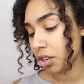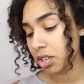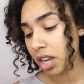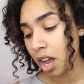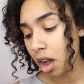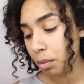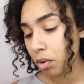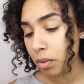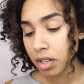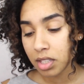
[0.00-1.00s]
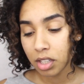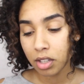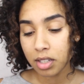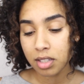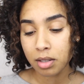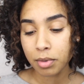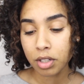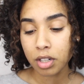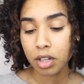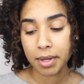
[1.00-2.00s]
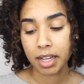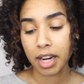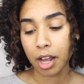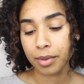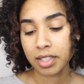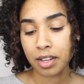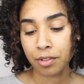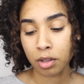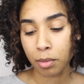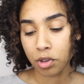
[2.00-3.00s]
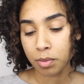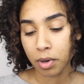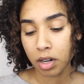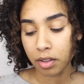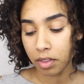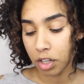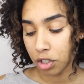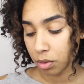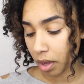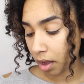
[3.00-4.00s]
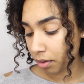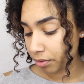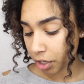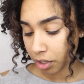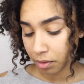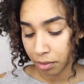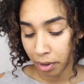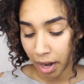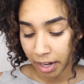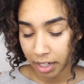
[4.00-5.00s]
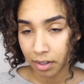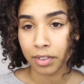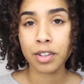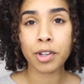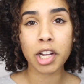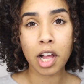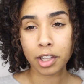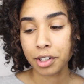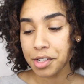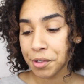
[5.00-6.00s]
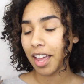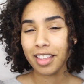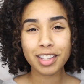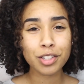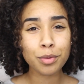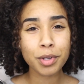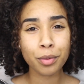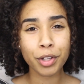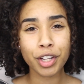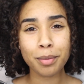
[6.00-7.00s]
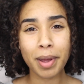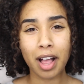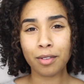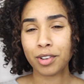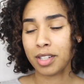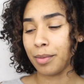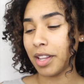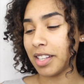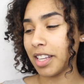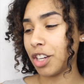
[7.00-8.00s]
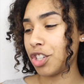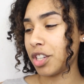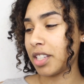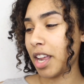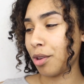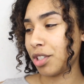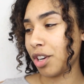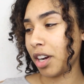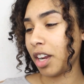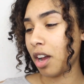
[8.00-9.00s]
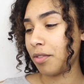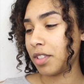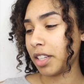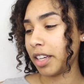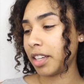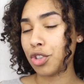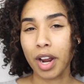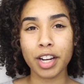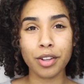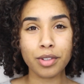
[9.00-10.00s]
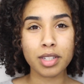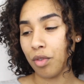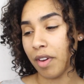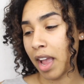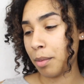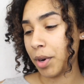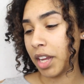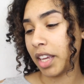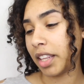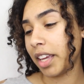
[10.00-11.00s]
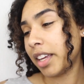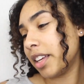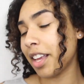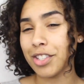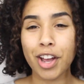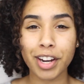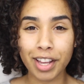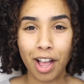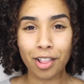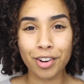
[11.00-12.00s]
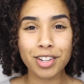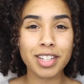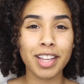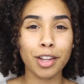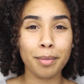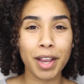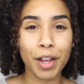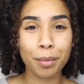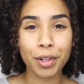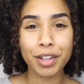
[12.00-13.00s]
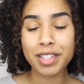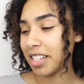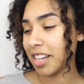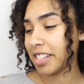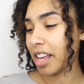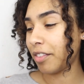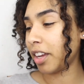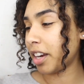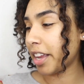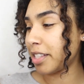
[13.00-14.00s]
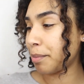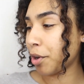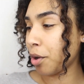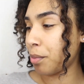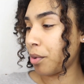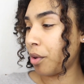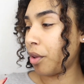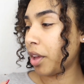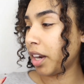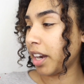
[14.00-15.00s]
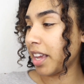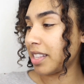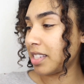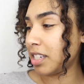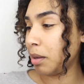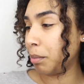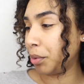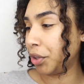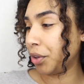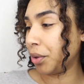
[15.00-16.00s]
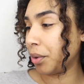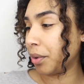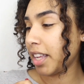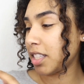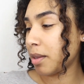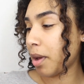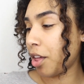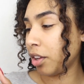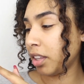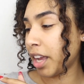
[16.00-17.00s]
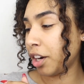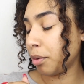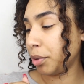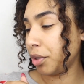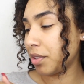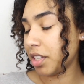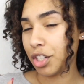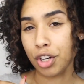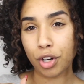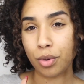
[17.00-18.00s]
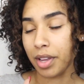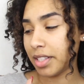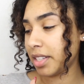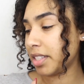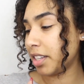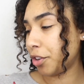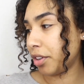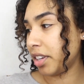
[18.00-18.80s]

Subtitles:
There's a couple ones that look similar, but I would say for the most part, they do have a good variety of different colors. I think this would be a really good palette for someone that's like just now starting off to like try to use more vibrant and like exotic colors in their makeup look, because it does have like a nice purple and a nice deep blue and some other lighter blues and turquoises and